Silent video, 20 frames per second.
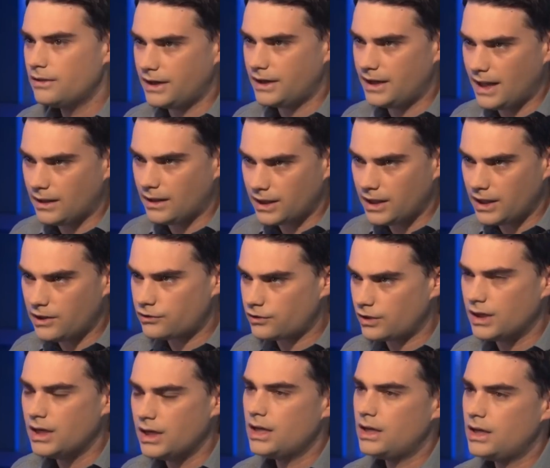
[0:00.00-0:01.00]
than an
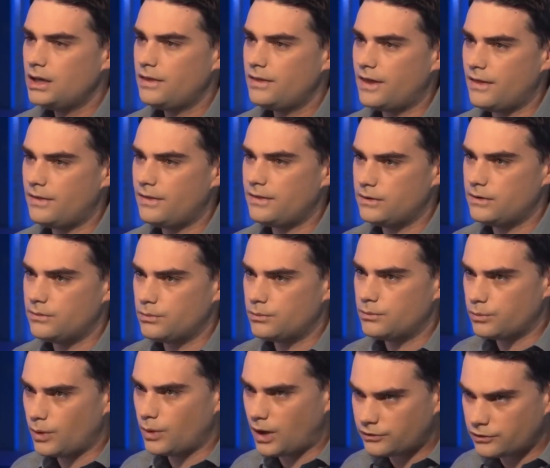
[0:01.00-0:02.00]
allegation that the
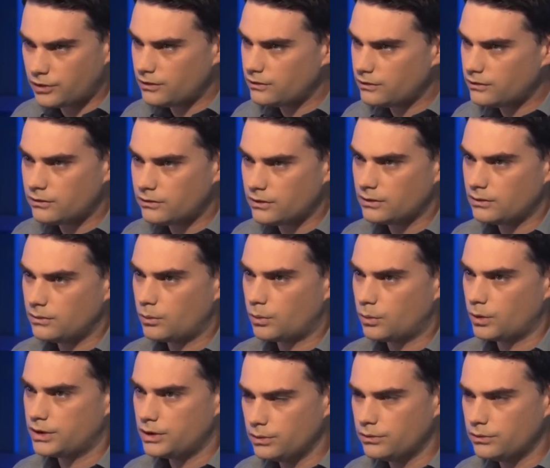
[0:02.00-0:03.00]
Russians
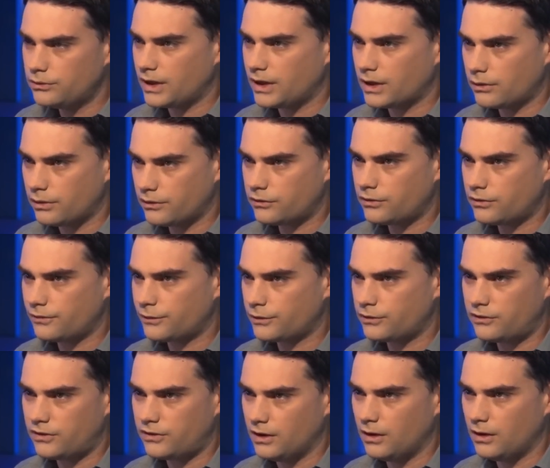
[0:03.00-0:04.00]
were using
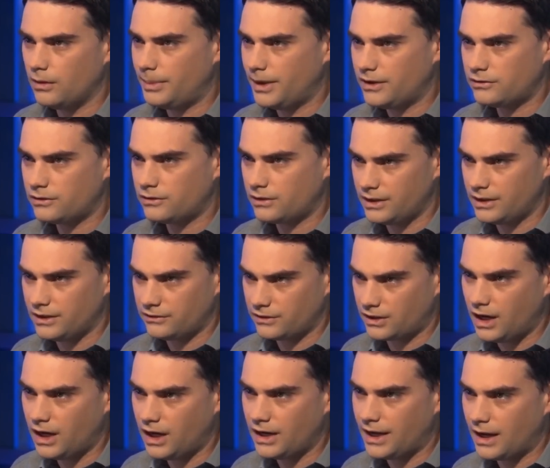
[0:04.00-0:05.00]
Christopher Steele basically as
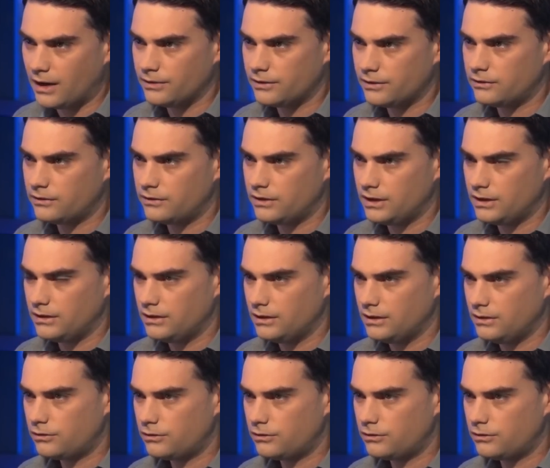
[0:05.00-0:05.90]
a cutout. This is the